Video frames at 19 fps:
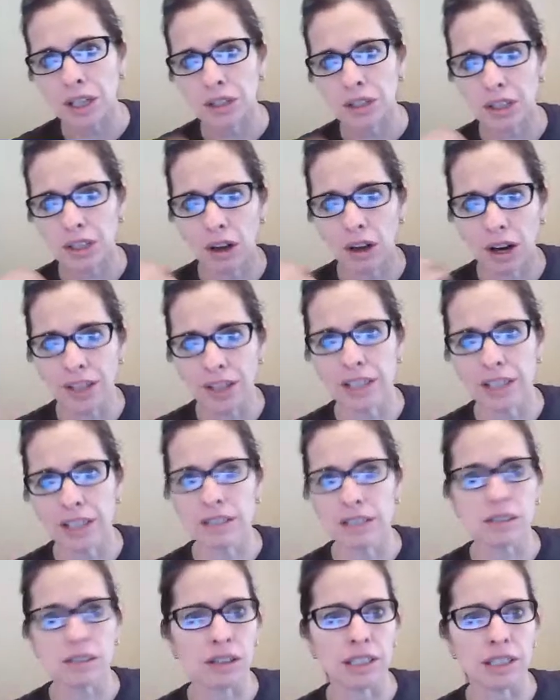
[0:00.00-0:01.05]
the
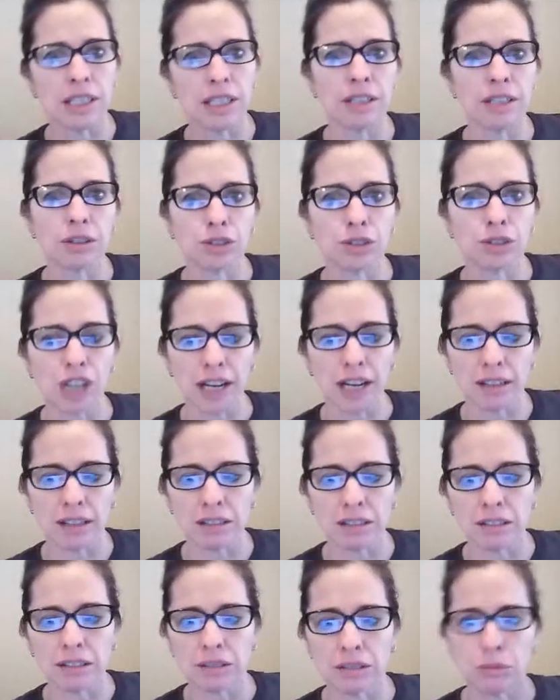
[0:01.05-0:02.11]
audience on their
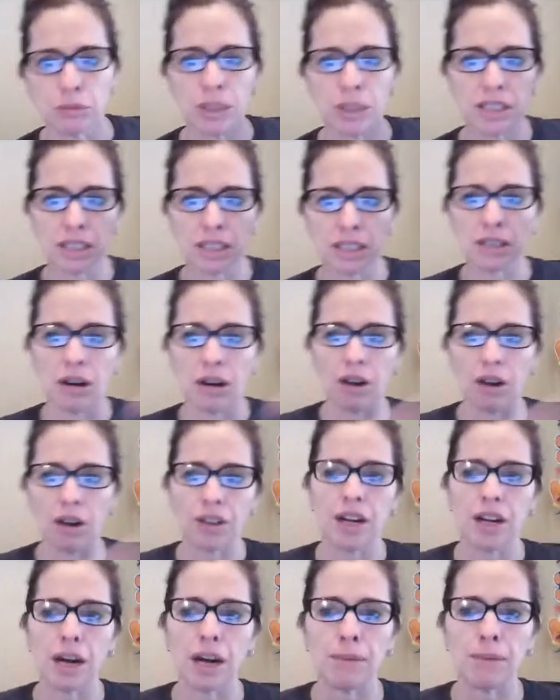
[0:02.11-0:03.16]
channel, we see all the
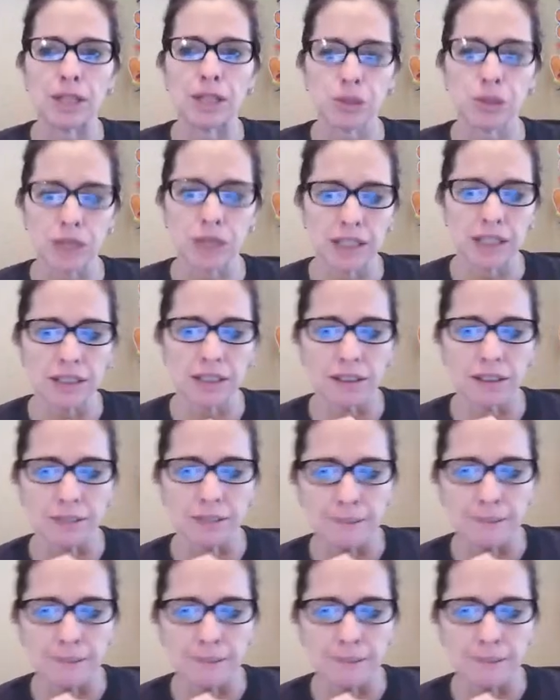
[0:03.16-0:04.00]
comments right here.